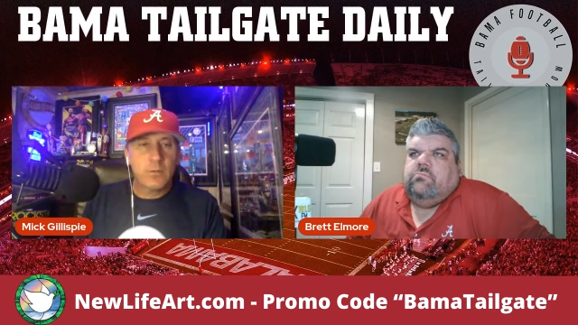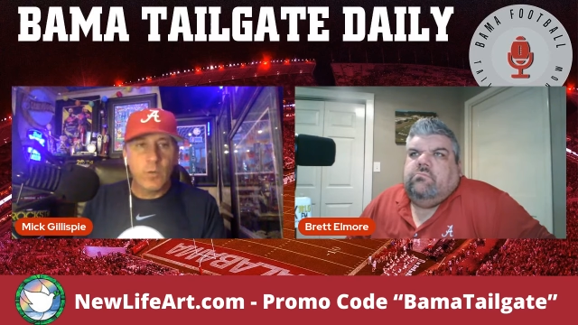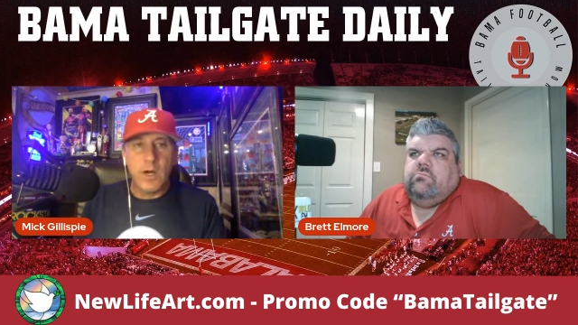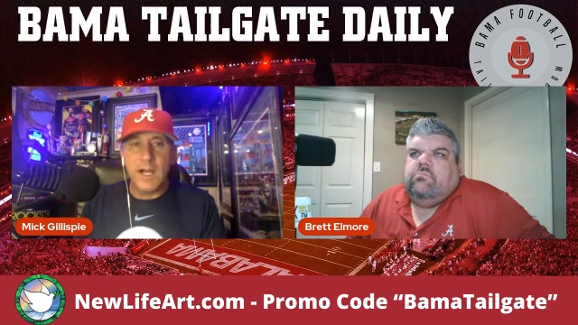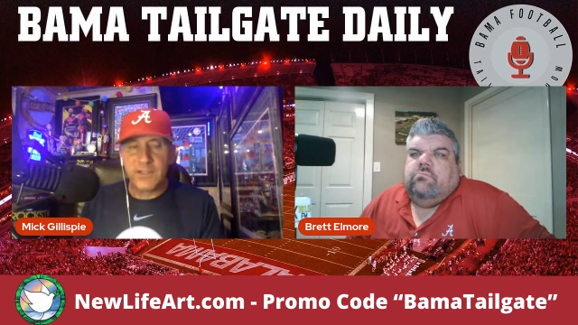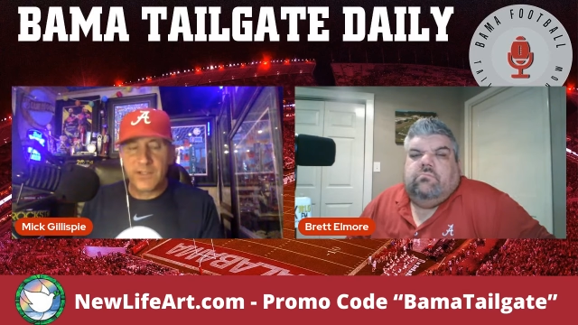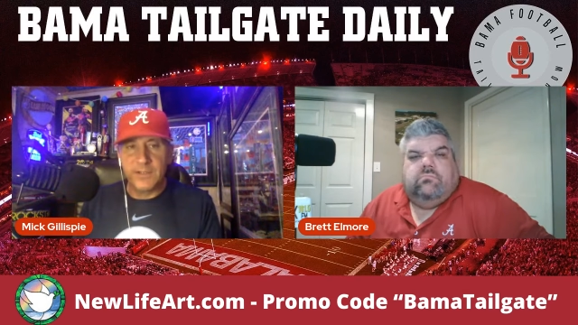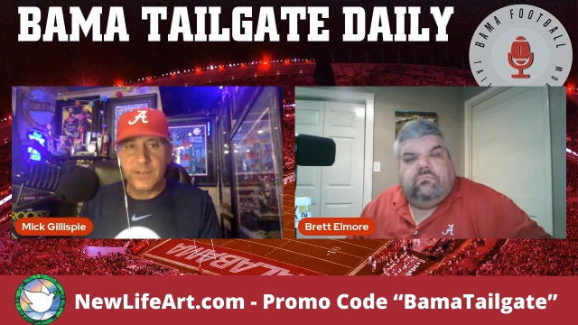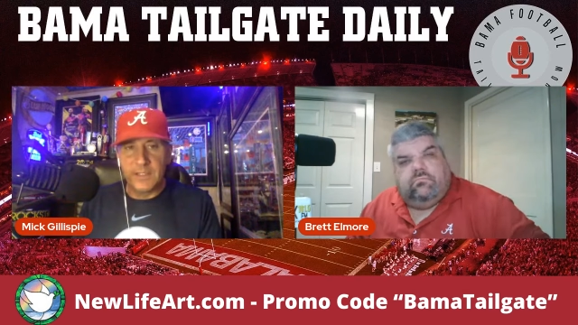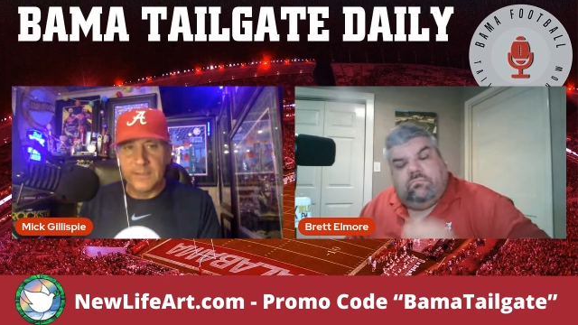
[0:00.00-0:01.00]

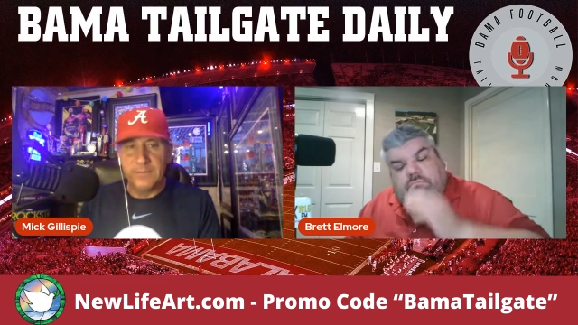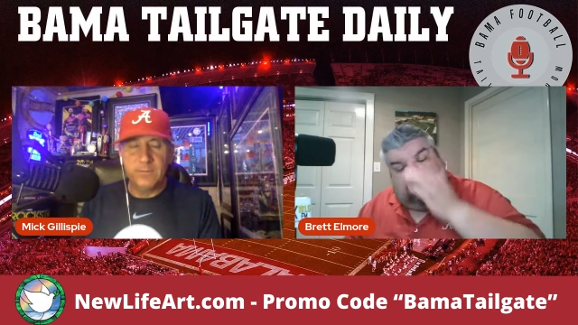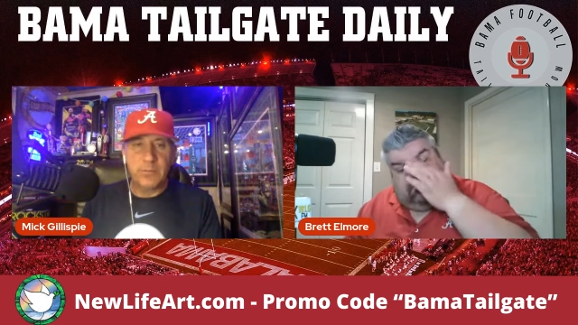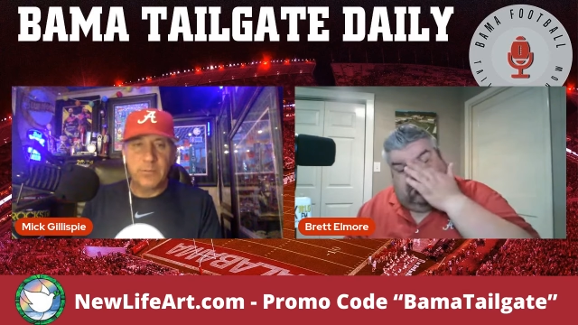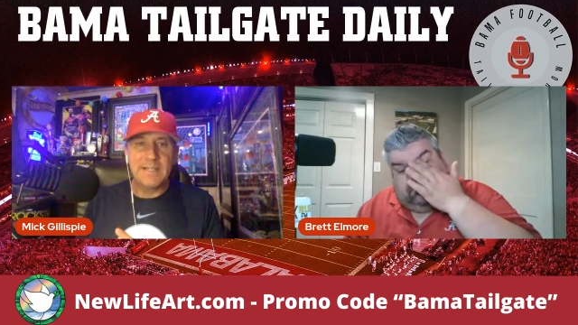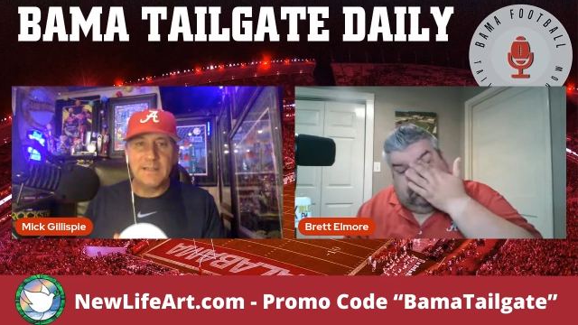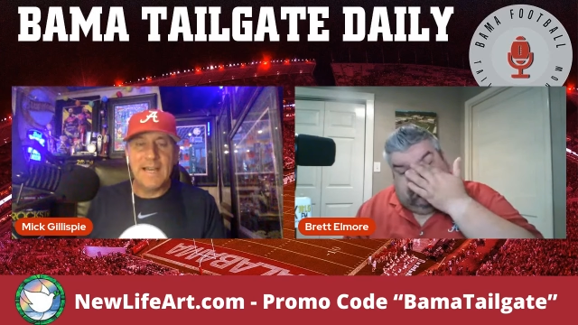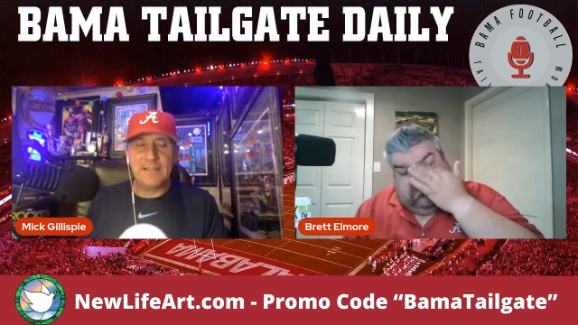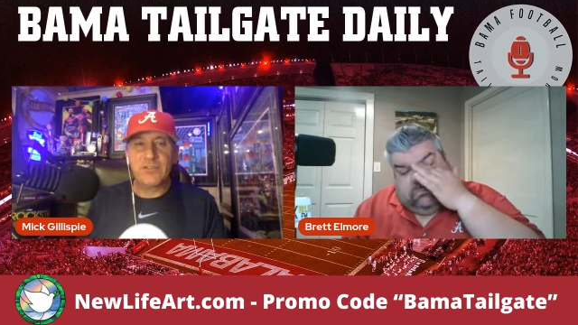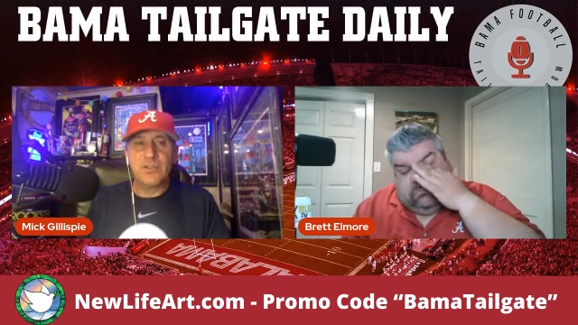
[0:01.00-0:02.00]
Speaker 1: Washington play
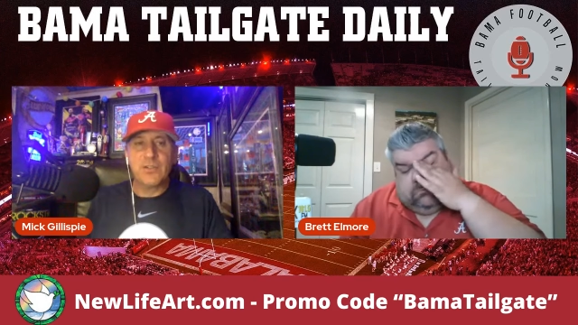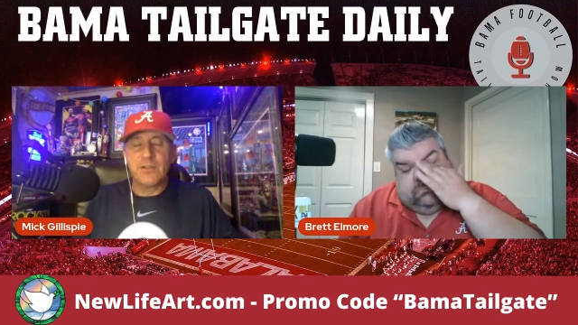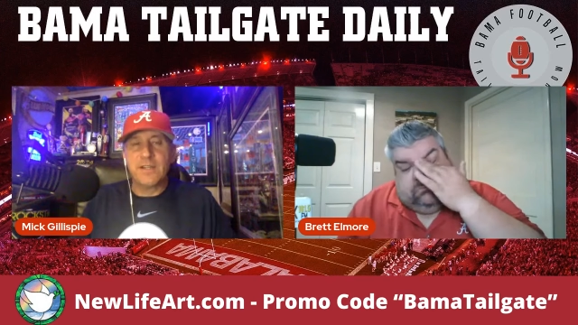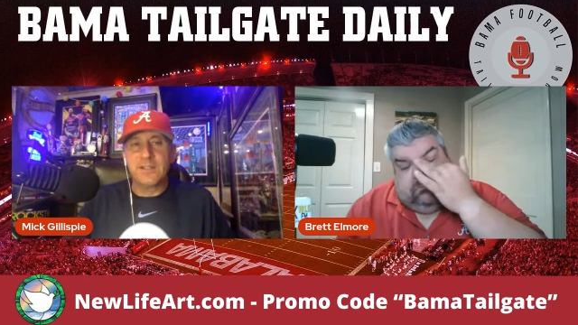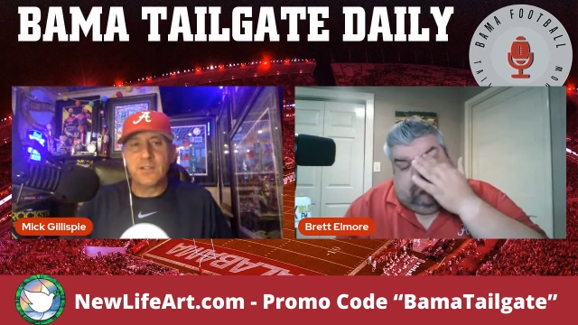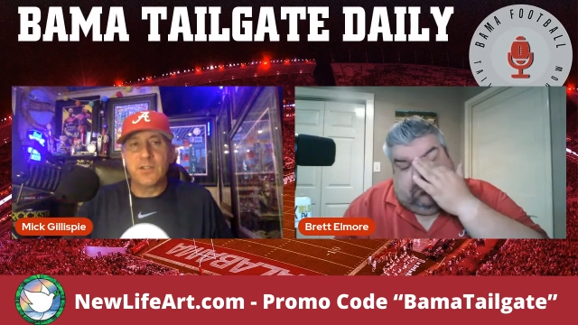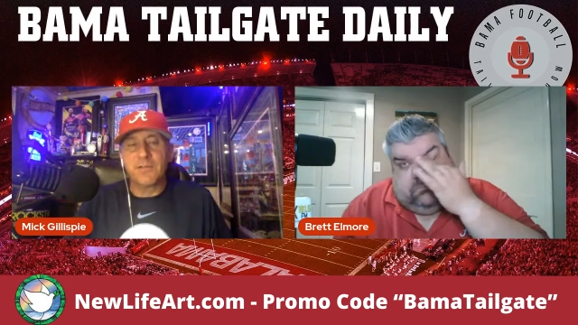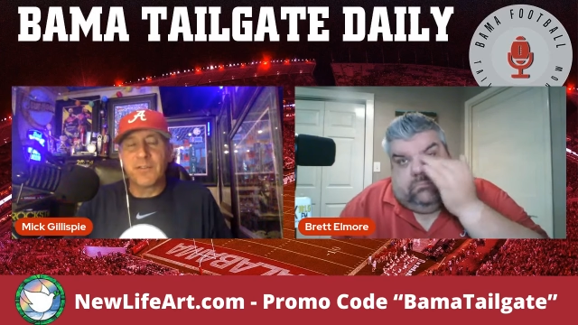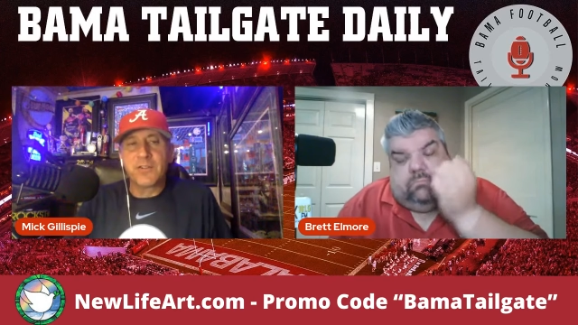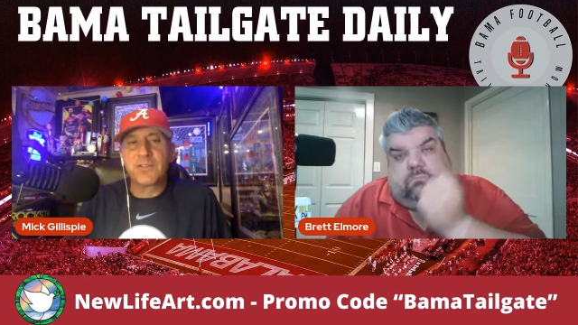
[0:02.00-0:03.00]
last year is the
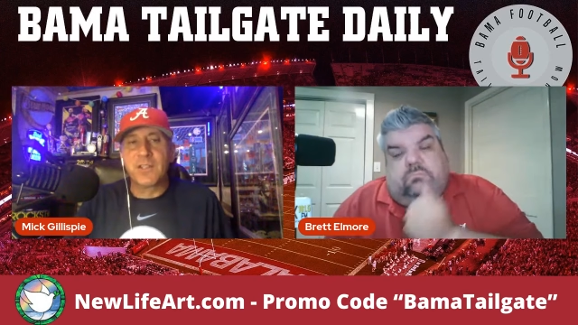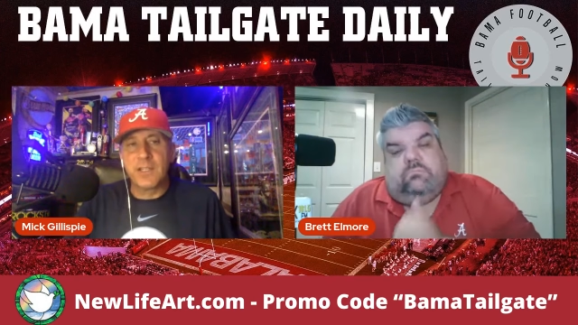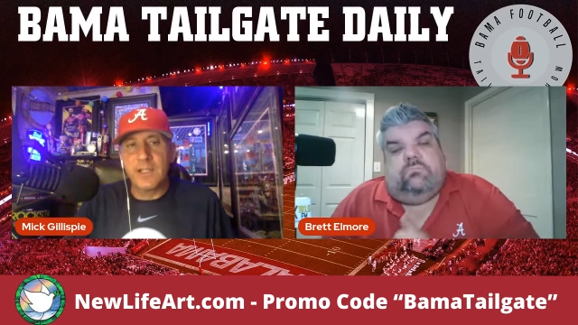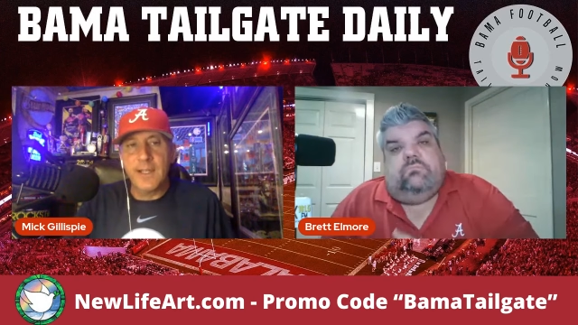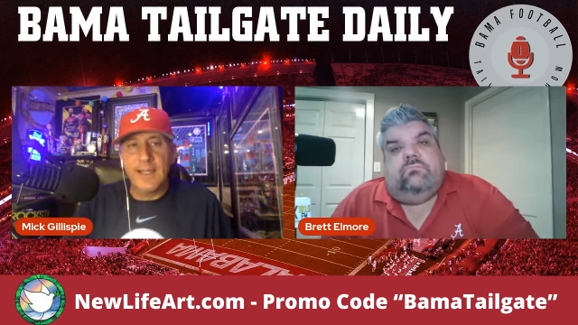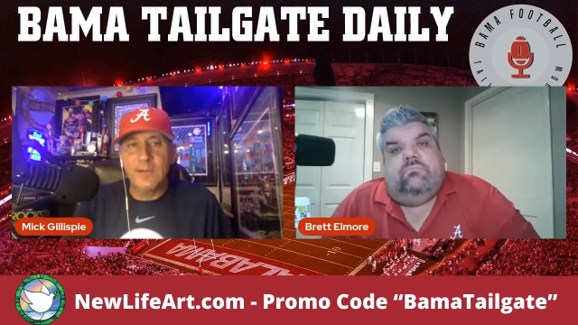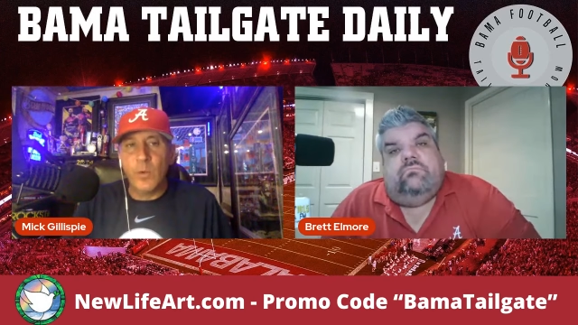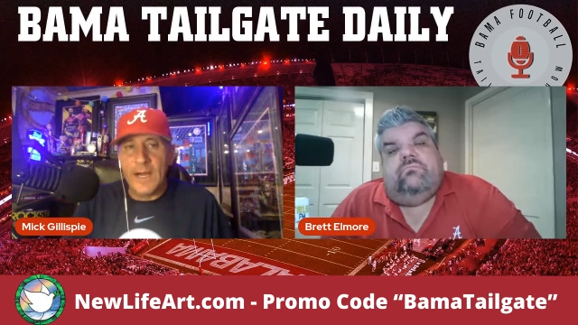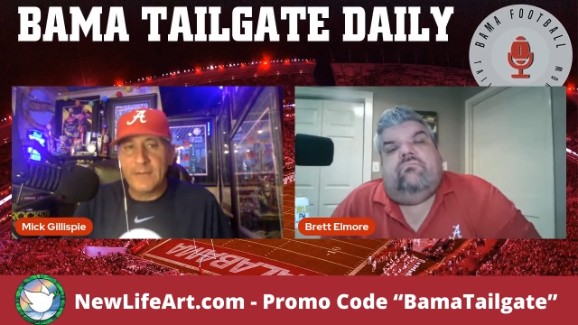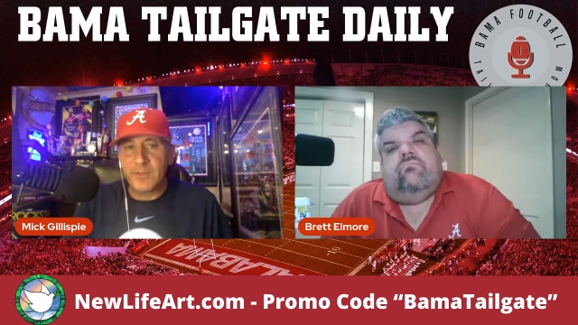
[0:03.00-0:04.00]
diversity in
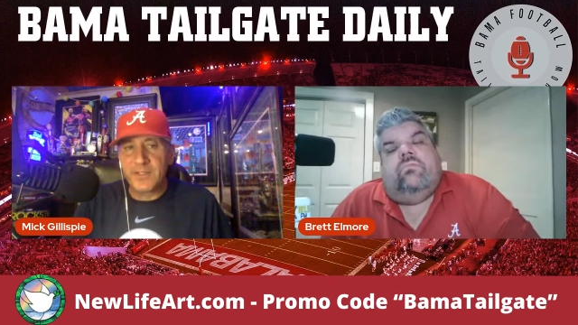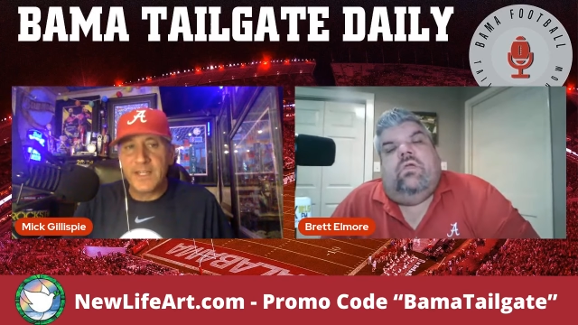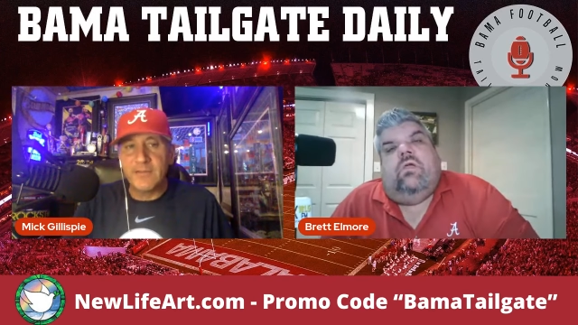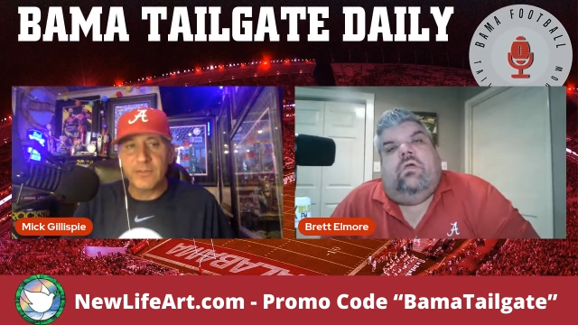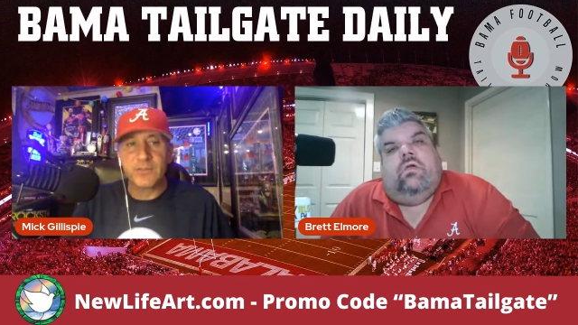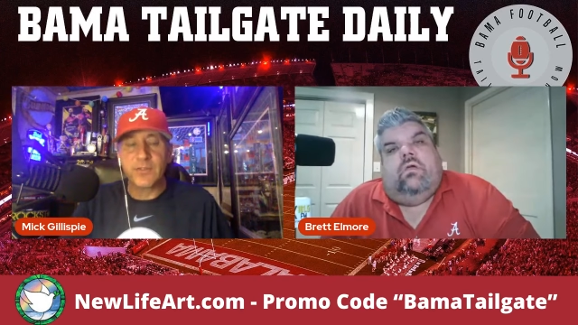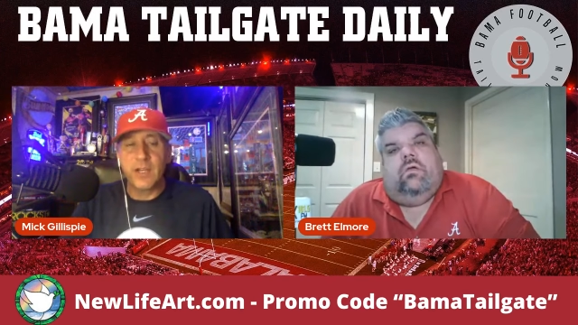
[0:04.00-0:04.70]
wide receivers,